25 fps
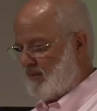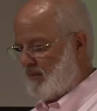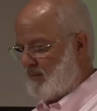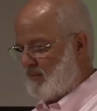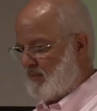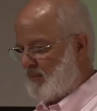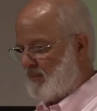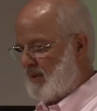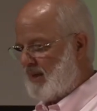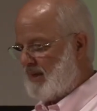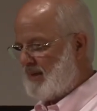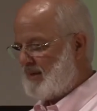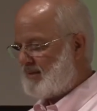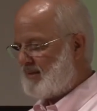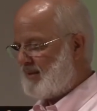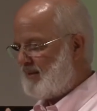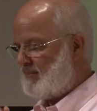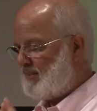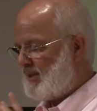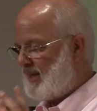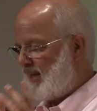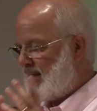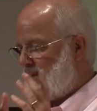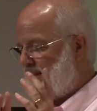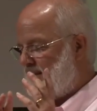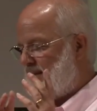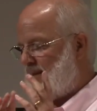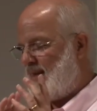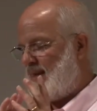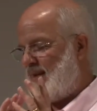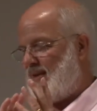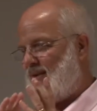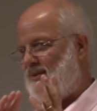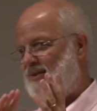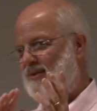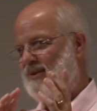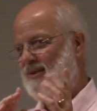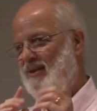when somebody
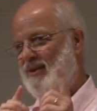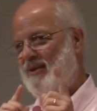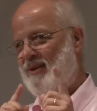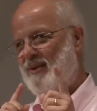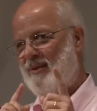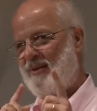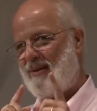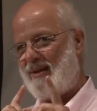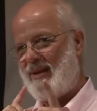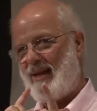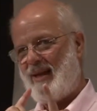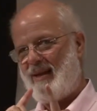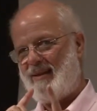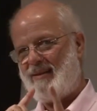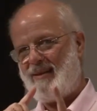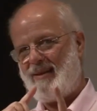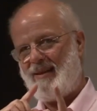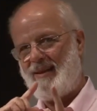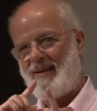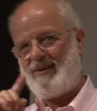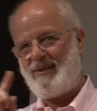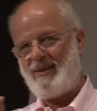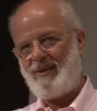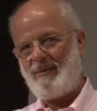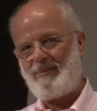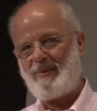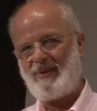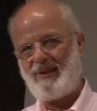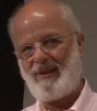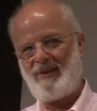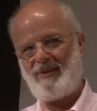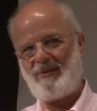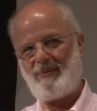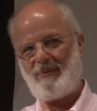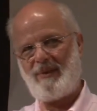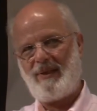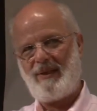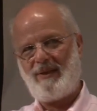tells you that the
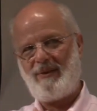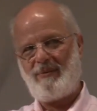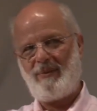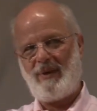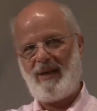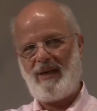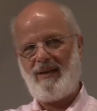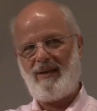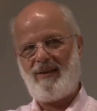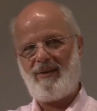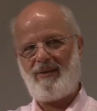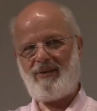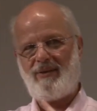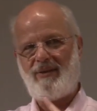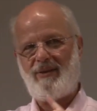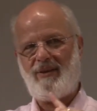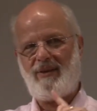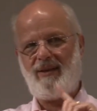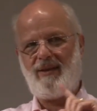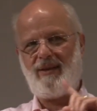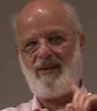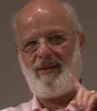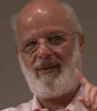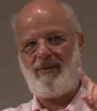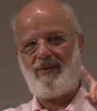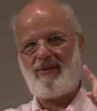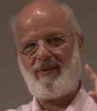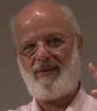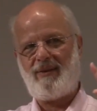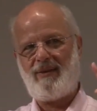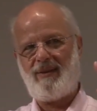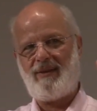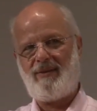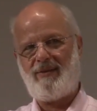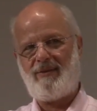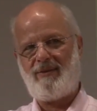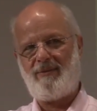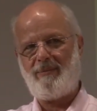Egyptians weren't quite as good as
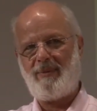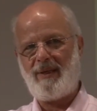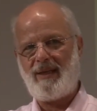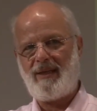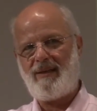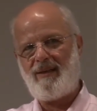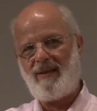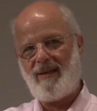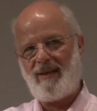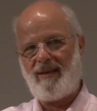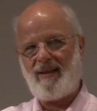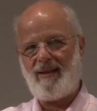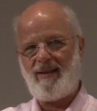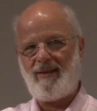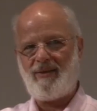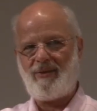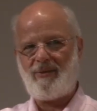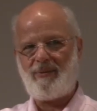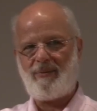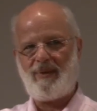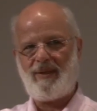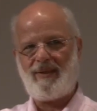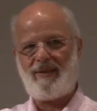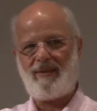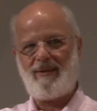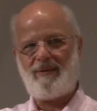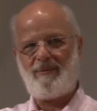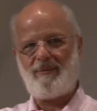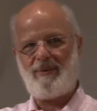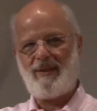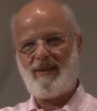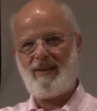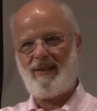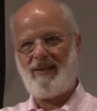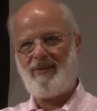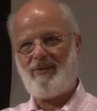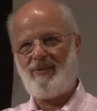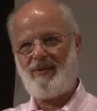the Sumerians, what they're
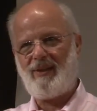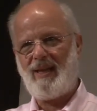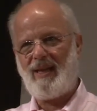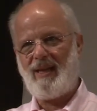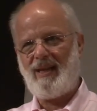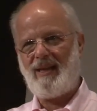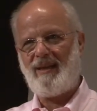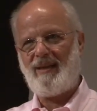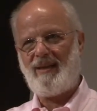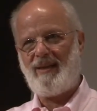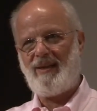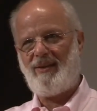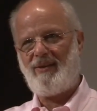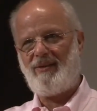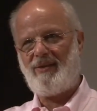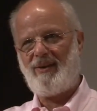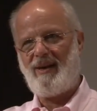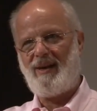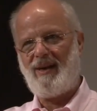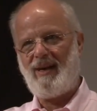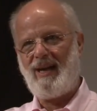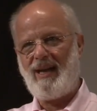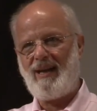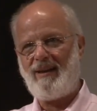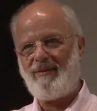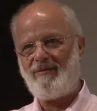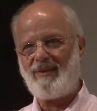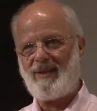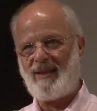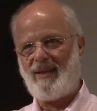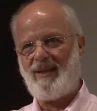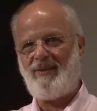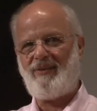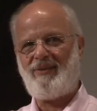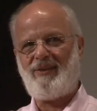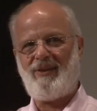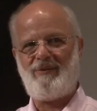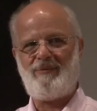really saying is our
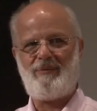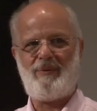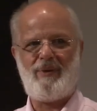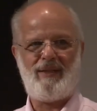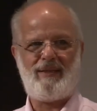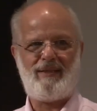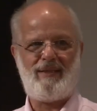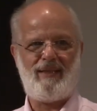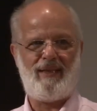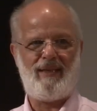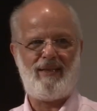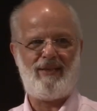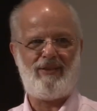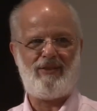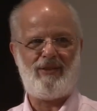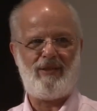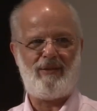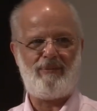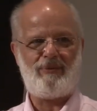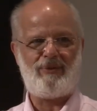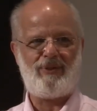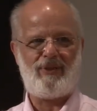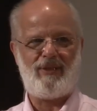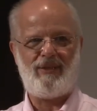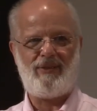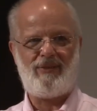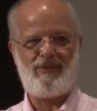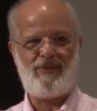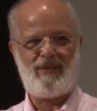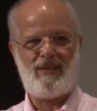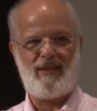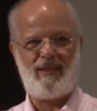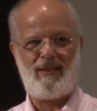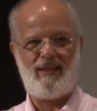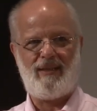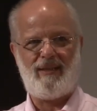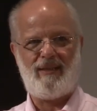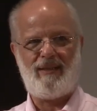evidence of what the Egyptians
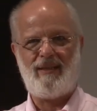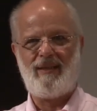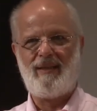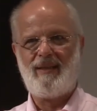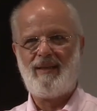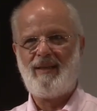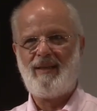did